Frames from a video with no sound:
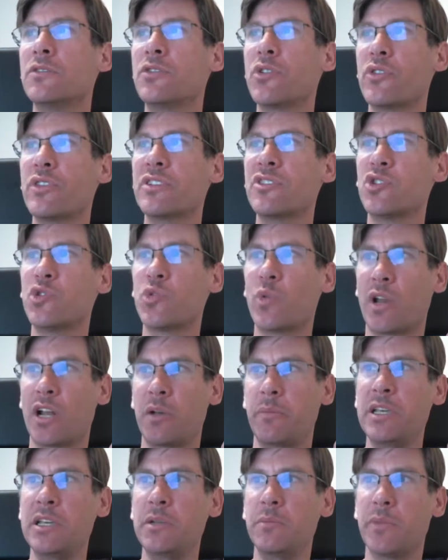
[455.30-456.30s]
So this is what
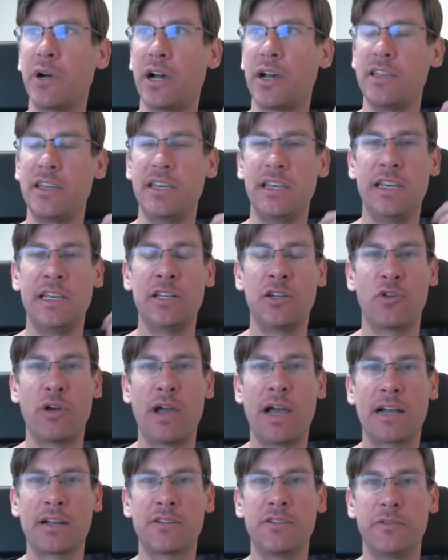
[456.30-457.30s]
I mean by the
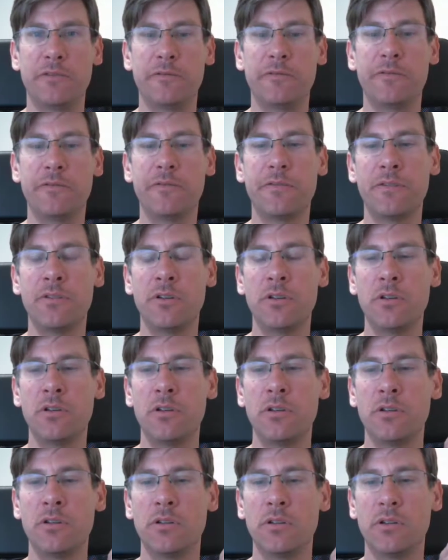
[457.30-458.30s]
interactive
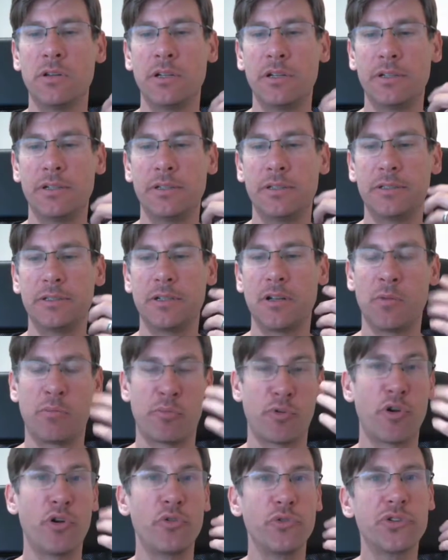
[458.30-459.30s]

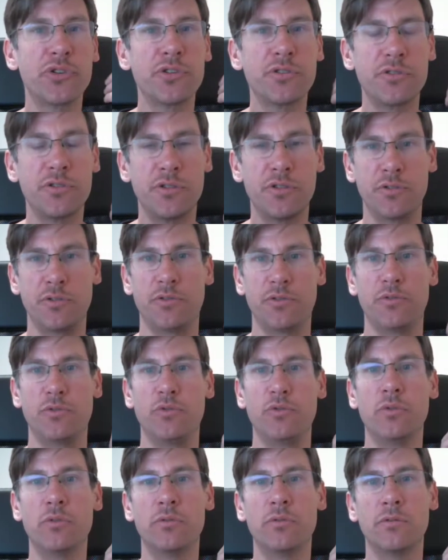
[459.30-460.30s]
approach
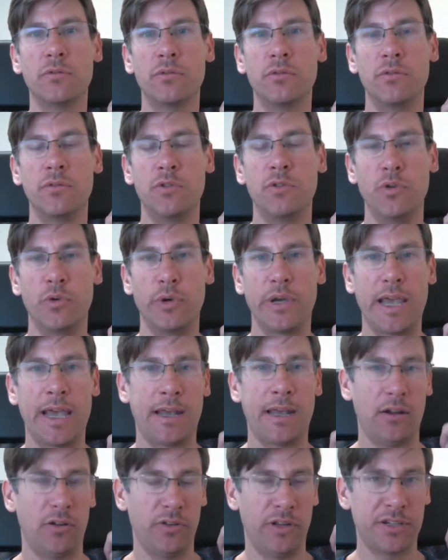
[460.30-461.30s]
to doing
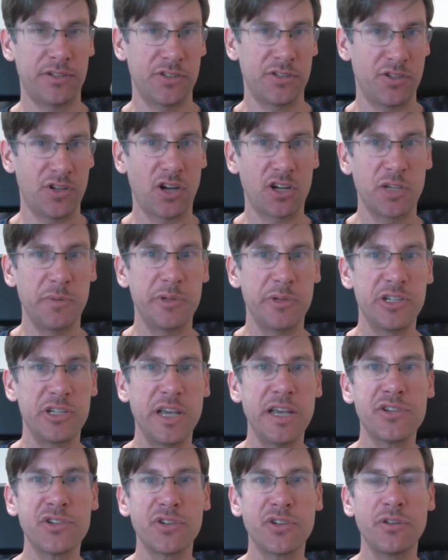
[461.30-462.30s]
analytics and
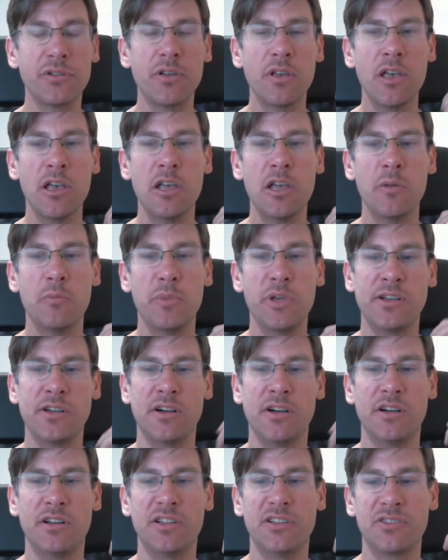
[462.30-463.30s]
documentation,
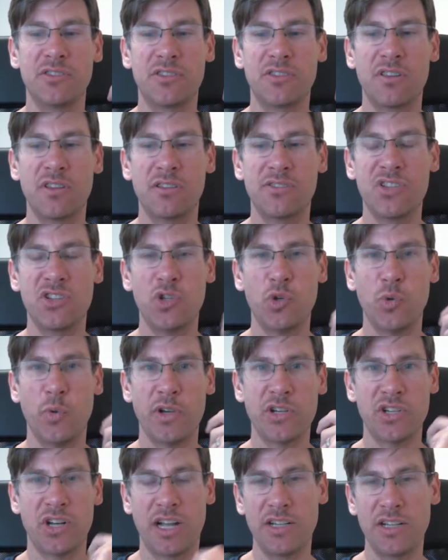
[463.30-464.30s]
because the
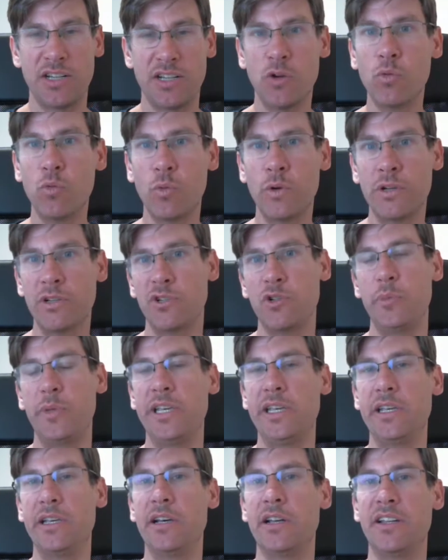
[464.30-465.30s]
situation I don't want to
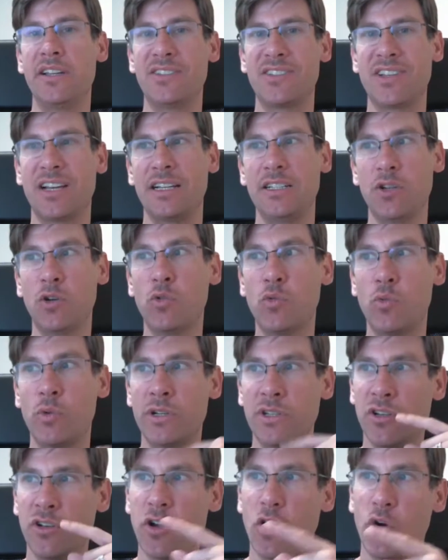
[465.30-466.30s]
be in is I don't
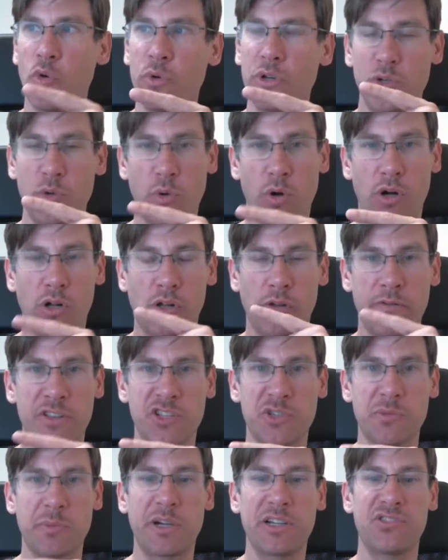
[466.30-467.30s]
want to go and do all of
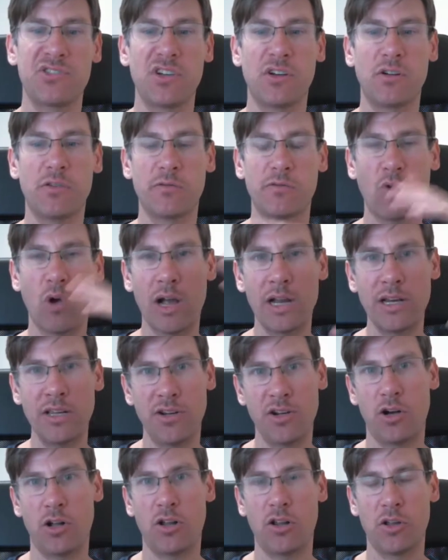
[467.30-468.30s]
this myself, write
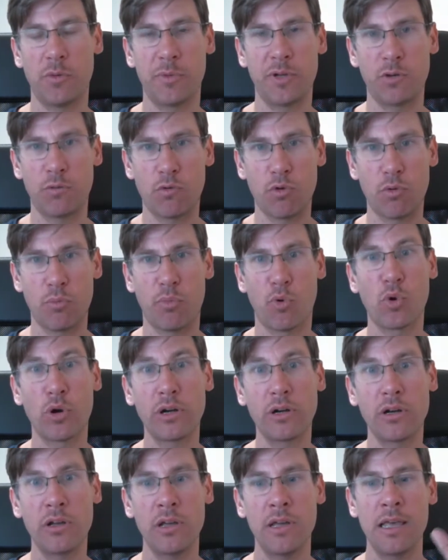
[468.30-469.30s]
it all up in a
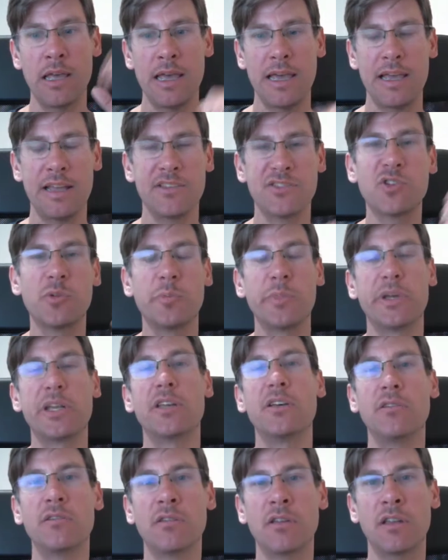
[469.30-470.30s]
report and submit
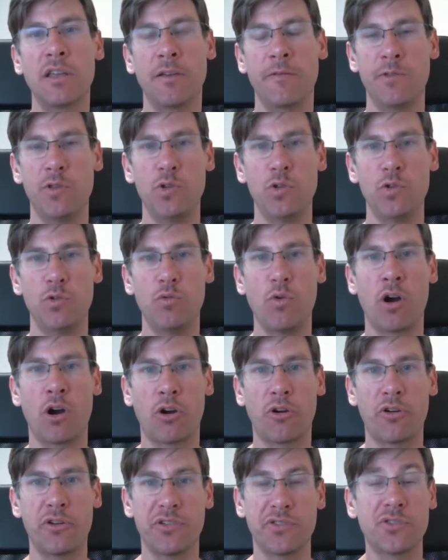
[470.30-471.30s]
it. If you
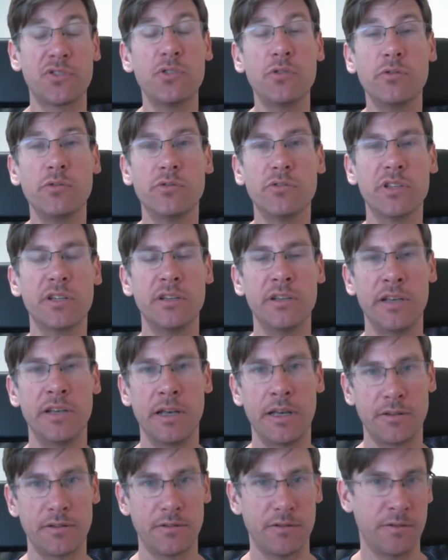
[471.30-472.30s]
are a student
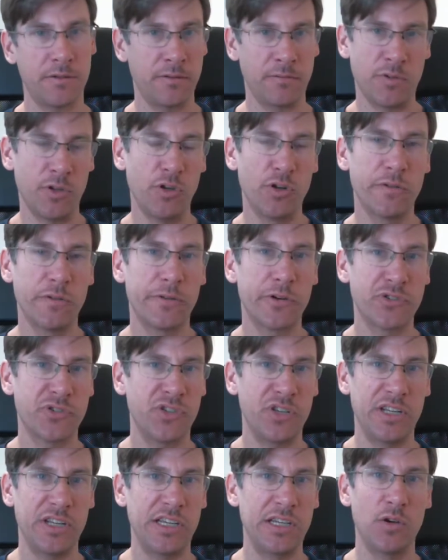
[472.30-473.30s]
at a
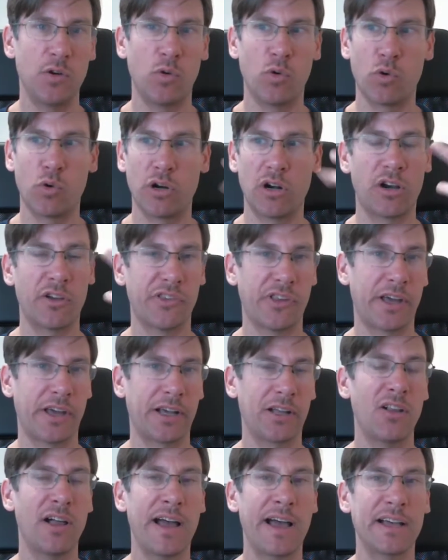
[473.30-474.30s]
university or an
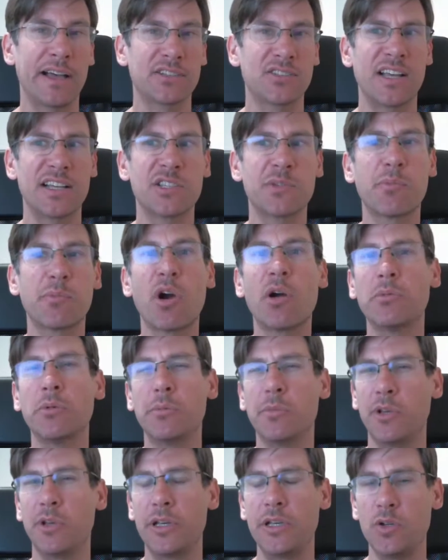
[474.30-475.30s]
online class, that's
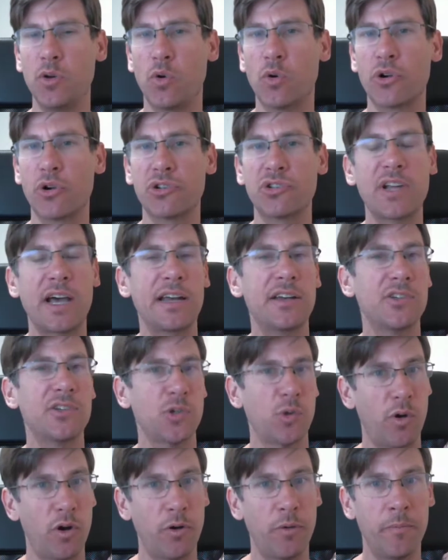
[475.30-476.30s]
probably your
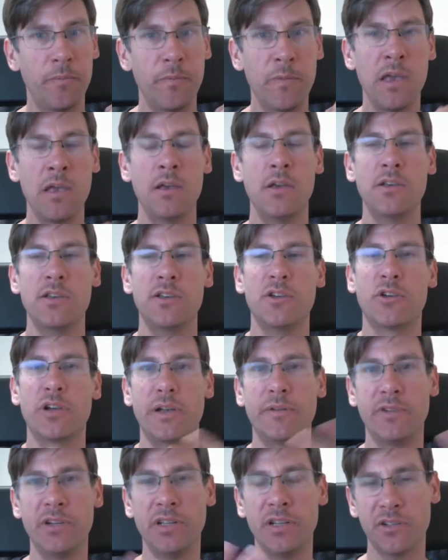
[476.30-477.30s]
status quo. You're
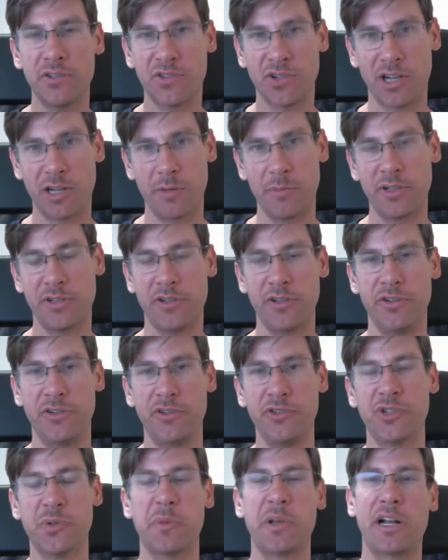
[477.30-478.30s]
given an assignment to
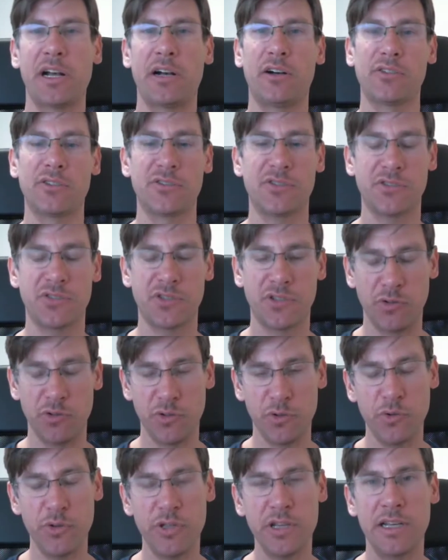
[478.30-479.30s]
do some analysis. You
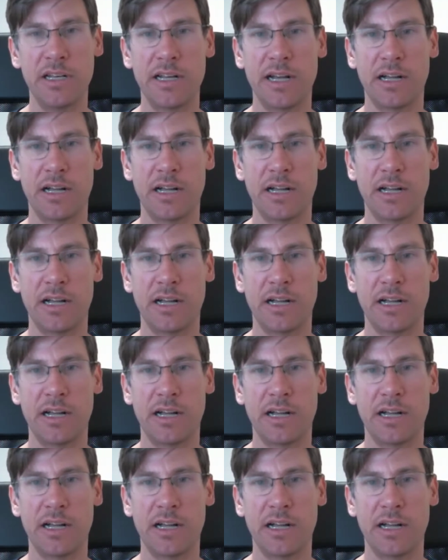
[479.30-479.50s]
do the